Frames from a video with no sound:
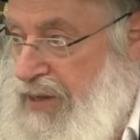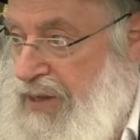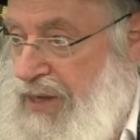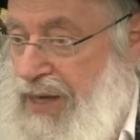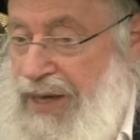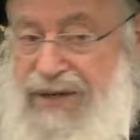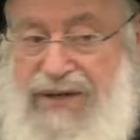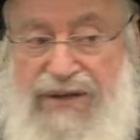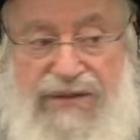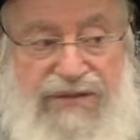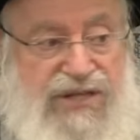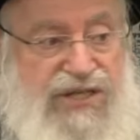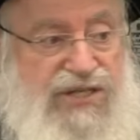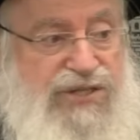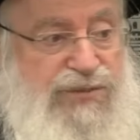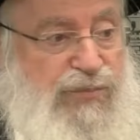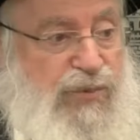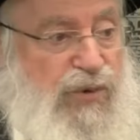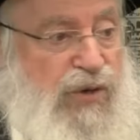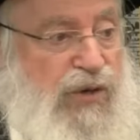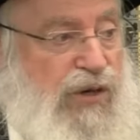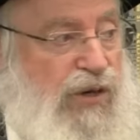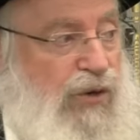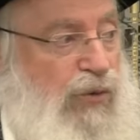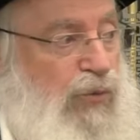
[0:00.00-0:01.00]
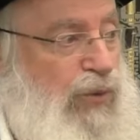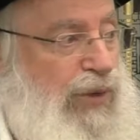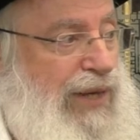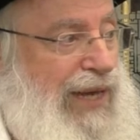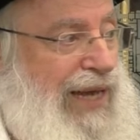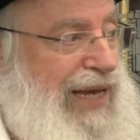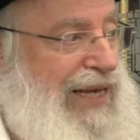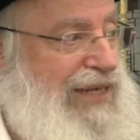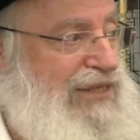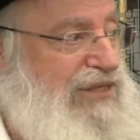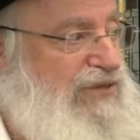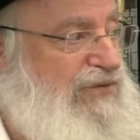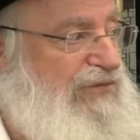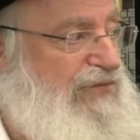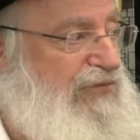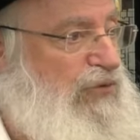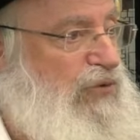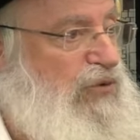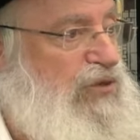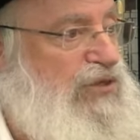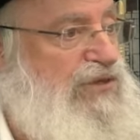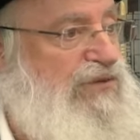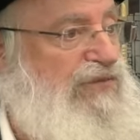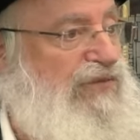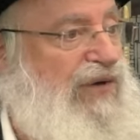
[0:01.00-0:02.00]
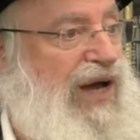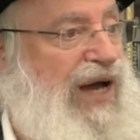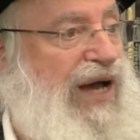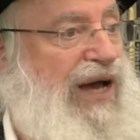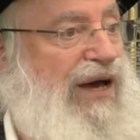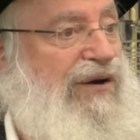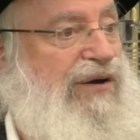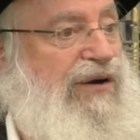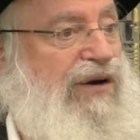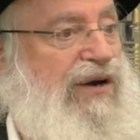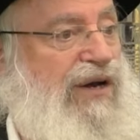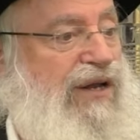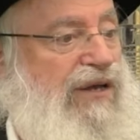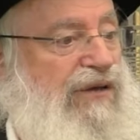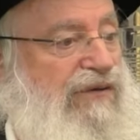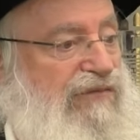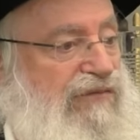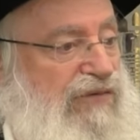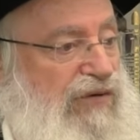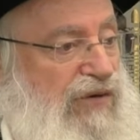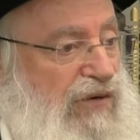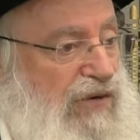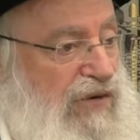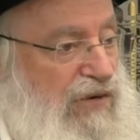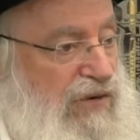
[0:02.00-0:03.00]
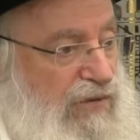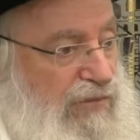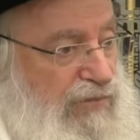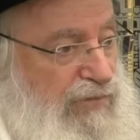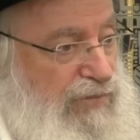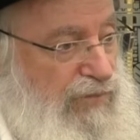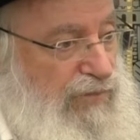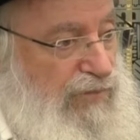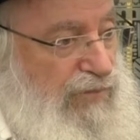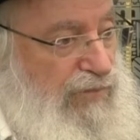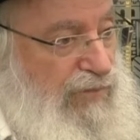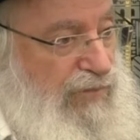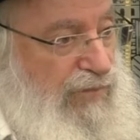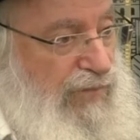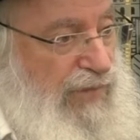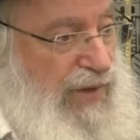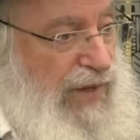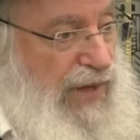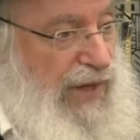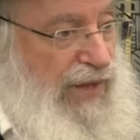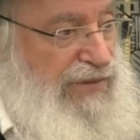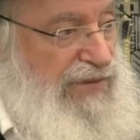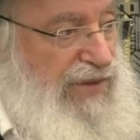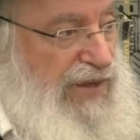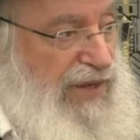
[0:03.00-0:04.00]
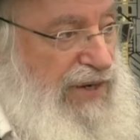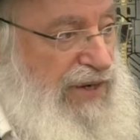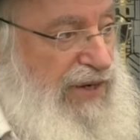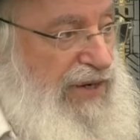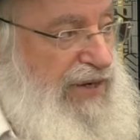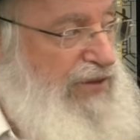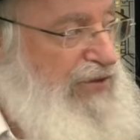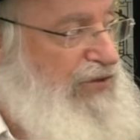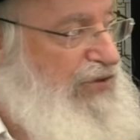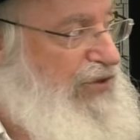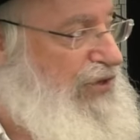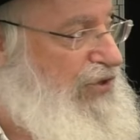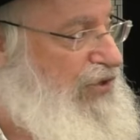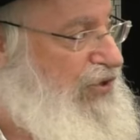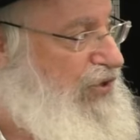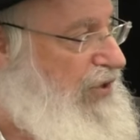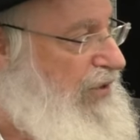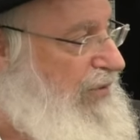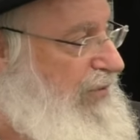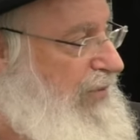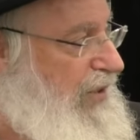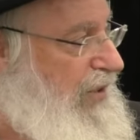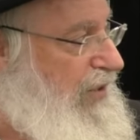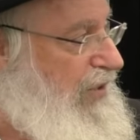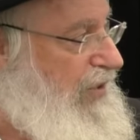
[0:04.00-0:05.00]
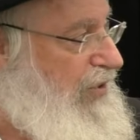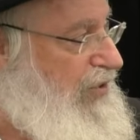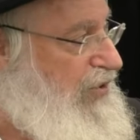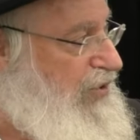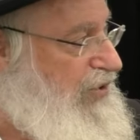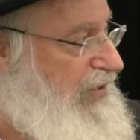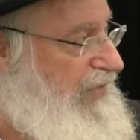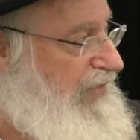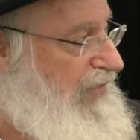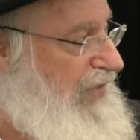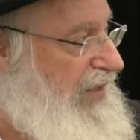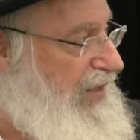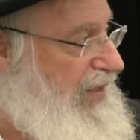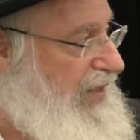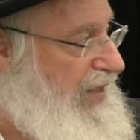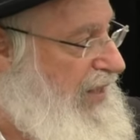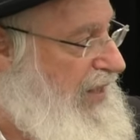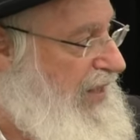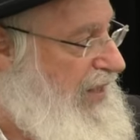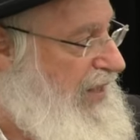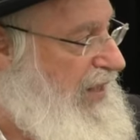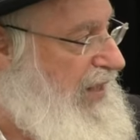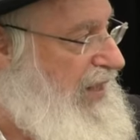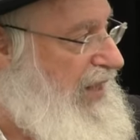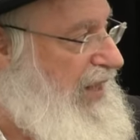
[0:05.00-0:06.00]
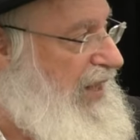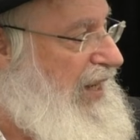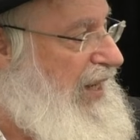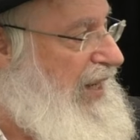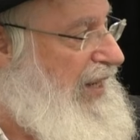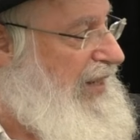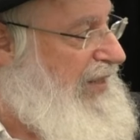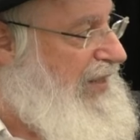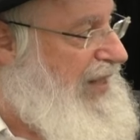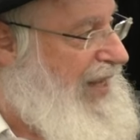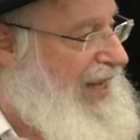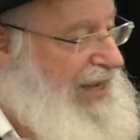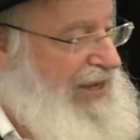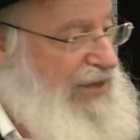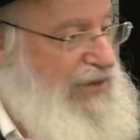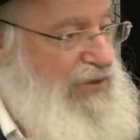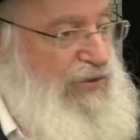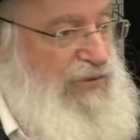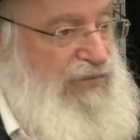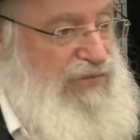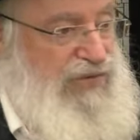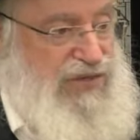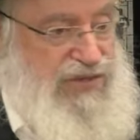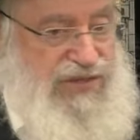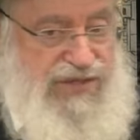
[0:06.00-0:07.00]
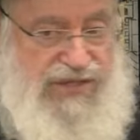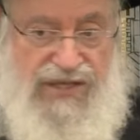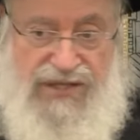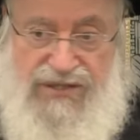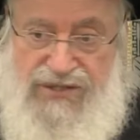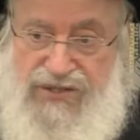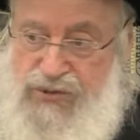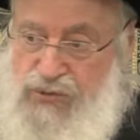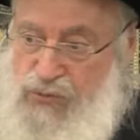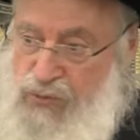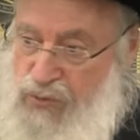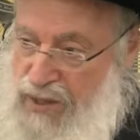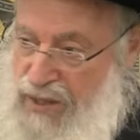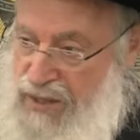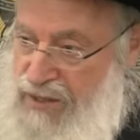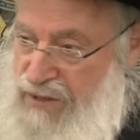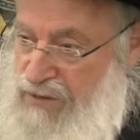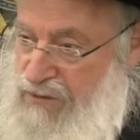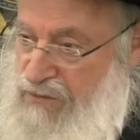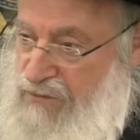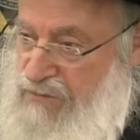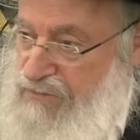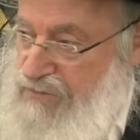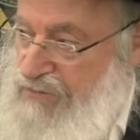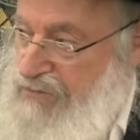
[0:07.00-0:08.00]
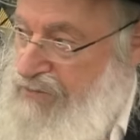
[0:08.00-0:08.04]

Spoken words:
And in this bracha we ask first V'harevno, and then an additional bakosha, v'nihiyah anachnu v'tzetzuenu.